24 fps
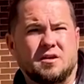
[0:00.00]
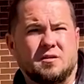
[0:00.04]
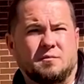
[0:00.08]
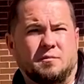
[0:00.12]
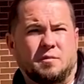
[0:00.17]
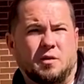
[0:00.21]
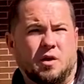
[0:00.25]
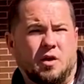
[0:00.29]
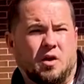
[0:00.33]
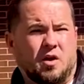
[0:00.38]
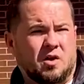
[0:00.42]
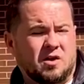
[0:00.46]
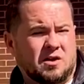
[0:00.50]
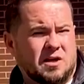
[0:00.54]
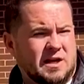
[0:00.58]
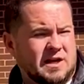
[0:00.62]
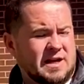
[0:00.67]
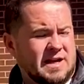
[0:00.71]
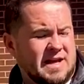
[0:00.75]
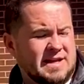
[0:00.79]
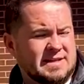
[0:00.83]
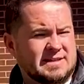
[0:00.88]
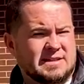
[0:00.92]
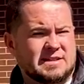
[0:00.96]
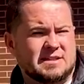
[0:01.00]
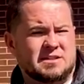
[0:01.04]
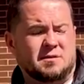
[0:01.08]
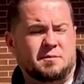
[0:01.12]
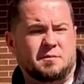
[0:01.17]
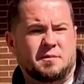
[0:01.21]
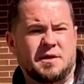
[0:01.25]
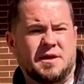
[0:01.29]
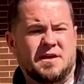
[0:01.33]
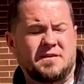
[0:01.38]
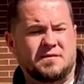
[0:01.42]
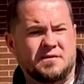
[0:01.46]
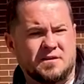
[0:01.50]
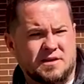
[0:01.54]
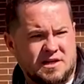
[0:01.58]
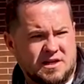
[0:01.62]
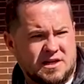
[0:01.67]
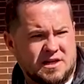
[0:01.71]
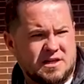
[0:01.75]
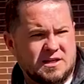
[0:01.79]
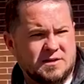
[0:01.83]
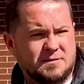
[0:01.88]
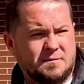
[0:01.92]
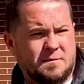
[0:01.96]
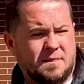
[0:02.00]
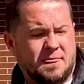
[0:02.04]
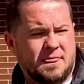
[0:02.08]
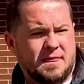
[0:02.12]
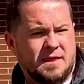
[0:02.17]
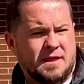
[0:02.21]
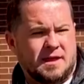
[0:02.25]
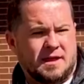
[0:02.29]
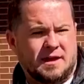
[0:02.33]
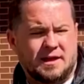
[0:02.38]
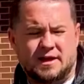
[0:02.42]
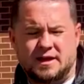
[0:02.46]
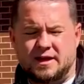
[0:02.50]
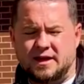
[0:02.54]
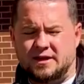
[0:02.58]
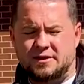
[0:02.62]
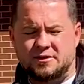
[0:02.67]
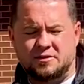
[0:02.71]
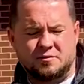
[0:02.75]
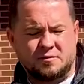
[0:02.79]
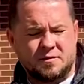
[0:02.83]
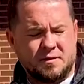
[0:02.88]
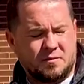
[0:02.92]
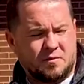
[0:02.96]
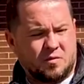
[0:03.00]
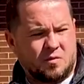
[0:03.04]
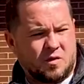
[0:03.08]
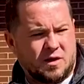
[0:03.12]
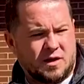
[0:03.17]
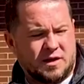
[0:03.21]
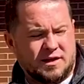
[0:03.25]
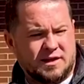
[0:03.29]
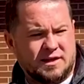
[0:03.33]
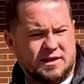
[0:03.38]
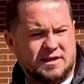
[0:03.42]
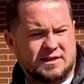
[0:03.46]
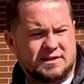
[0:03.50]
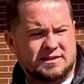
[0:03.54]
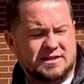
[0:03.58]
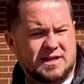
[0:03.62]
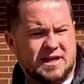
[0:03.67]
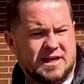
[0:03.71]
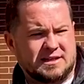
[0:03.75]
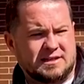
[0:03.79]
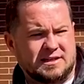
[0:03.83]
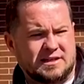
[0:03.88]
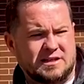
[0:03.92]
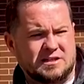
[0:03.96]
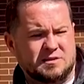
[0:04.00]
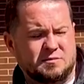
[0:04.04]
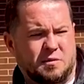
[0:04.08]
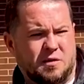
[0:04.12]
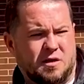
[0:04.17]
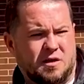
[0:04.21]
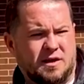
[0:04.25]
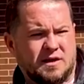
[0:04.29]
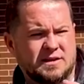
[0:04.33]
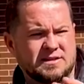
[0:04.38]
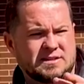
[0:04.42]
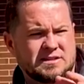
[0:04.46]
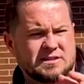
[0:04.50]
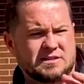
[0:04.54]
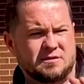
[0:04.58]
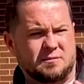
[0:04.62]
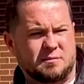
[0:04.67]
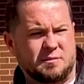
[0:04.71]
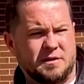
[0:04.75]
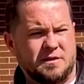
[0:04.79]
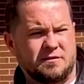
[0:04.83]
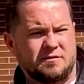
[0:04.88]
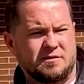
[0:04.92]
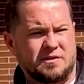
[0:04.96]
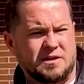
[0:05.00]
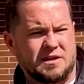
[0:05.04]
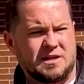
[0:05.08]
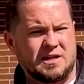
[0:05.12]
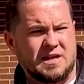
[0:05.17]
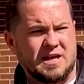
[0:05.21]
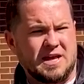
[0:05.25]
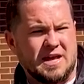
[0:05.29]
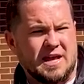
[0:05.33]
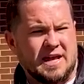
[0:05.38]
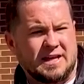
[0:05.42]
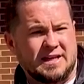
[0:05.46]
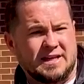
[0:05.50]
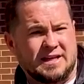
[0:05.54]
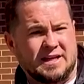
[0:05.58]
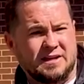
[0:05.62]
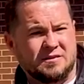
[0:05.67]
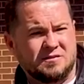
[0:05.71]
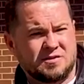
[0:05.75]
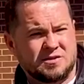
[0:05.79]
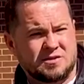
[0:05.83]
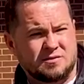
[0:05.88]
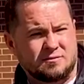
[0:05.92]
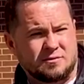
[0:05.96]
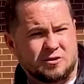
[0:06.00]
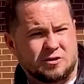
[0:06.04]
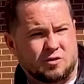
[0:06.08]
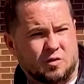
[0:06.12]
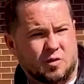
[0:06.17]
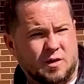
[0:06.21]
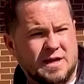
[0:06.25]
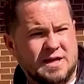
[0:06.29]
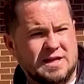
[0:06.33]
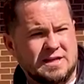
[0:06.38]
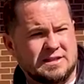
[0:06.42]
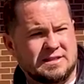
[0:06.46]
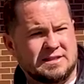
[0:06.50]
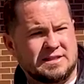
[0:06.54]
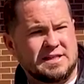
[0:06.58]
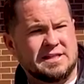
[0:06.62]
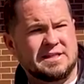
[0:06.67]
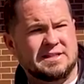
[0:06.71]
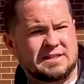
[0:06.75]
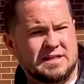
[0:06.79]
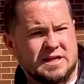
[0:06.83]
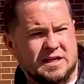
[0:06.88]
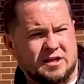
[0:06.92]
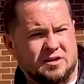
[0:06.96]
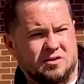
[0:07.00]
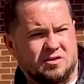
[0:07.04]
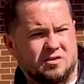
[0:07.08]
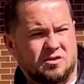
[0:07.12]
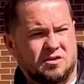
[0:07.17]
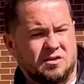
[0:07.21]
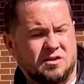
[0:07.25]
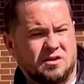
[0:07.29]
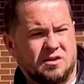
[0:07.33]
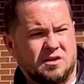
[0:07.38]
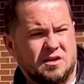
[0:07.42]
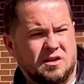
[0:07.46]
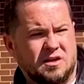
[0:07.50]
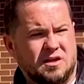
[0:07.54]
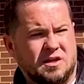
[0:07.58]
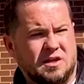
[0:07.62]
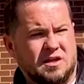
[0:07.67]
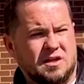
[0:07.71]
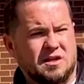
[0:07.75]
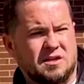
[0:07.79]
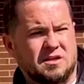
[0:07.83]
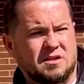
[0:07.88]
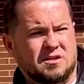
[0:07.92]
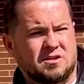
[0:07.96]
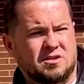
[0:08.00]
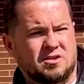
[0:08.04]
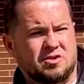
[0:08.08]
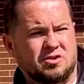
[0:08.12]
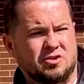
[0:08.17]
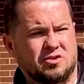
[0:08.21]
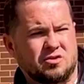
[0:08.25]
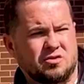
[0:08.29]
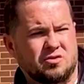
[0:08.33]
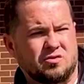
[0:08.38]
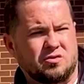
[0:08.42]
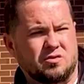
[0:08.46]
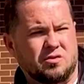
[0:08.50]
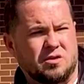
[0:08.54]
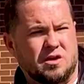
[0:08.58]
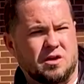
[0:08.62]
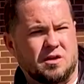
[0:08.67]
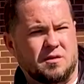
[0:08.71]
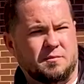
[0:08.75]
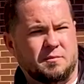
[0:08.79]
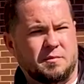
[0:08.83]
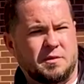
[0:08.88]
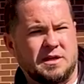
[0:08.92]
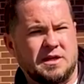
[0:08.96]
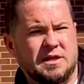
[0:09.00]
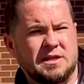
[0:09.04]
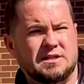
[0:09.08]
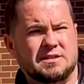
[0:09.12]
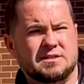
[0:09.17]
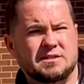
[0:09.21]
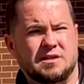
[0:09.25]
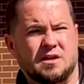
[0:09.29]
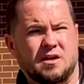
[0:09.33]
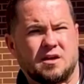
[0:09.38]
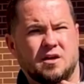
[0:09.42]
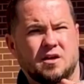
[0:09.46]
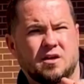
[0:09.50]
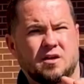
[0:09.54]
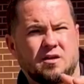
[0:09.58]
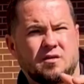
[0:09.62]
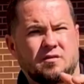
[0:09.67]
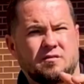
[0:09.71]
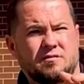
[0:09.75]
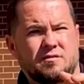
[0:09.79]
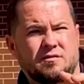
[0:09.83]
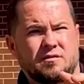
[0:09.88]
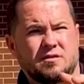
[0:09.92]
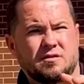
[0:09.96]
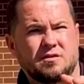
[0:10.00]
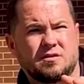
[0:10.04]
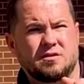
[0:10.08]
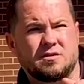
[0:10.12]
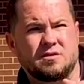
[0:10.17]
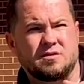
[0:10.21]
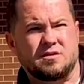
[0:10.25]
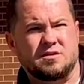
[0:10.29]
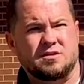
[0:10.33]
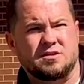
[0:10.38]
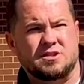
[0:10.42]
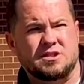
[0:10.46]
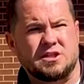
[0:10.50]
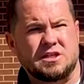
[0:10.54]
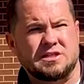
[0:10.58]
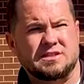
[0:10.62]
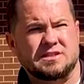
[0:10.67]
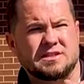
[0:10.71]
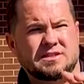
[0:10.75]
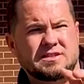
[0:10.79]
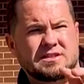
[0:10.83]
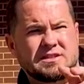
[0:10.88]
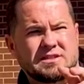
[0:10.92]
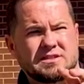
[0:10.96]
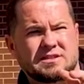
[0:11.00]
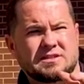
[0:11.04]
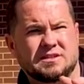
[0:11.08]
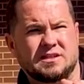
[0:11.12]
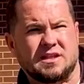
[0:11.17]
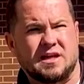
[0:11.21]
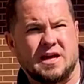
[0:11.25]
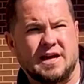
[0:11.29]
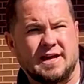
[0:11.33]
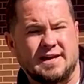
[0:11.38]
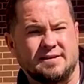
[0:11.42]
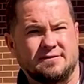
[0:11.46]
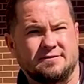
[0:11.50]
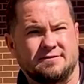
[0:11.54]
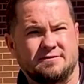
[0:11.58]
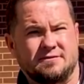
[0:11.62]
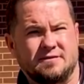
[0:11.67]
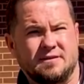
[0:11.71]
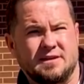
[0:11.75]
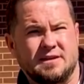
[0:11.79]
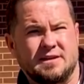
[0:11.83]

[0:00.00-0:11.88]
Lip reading: Paul kind of has this epiphany. I don't remember what it exactly is. Paul has this epiphany, and he gives some great detail into a piece of Jesus' life.